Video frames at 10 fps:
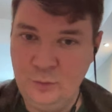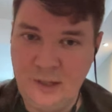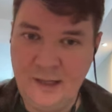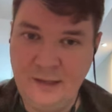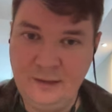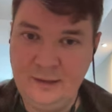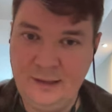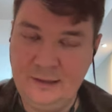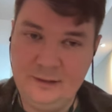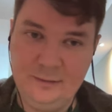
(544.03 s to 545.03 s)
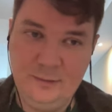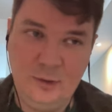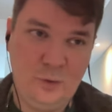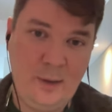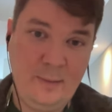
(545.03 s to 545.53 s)
i can't
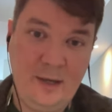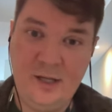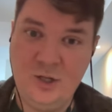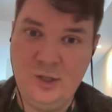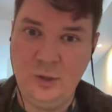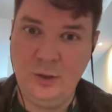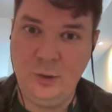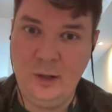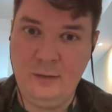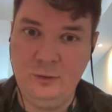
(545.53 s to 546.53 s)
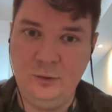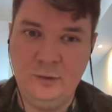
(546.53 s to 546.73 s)
or maybe i just don't know how to